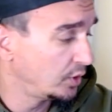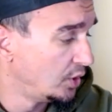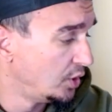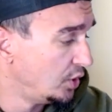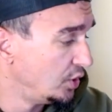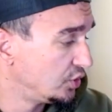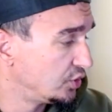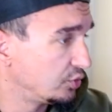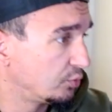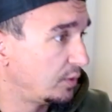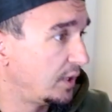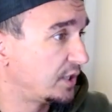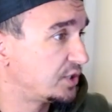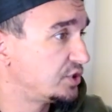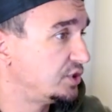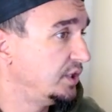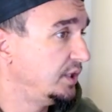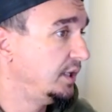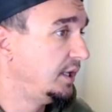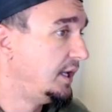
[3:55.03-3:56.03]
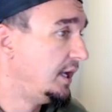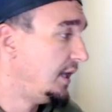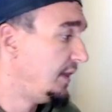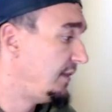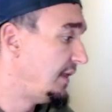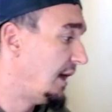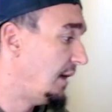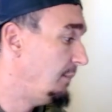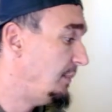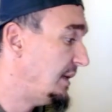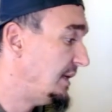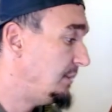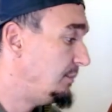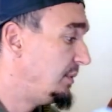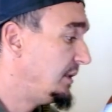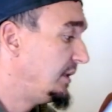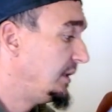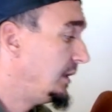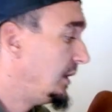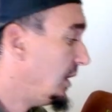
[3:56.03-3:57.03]
direction that may
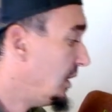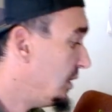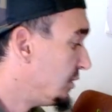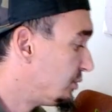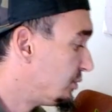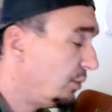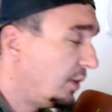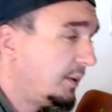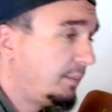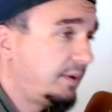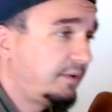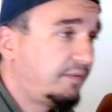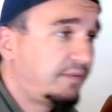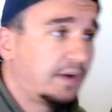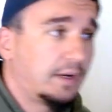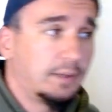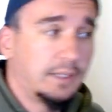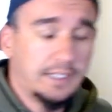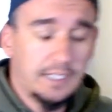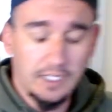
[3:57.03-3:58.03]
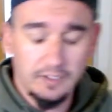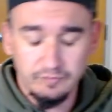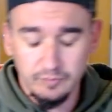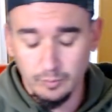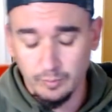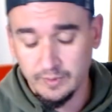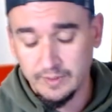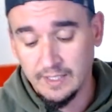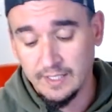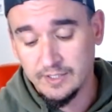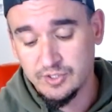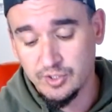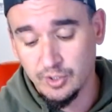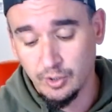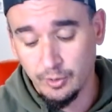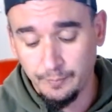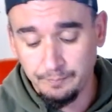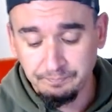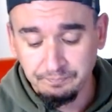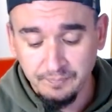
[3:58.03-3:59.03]
be. So we want to be very careful with that.
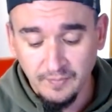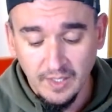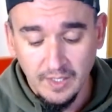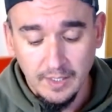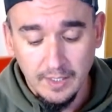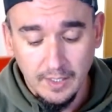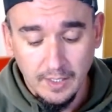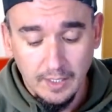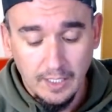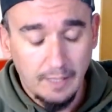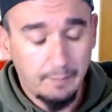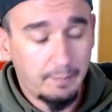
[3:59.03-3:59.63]
So my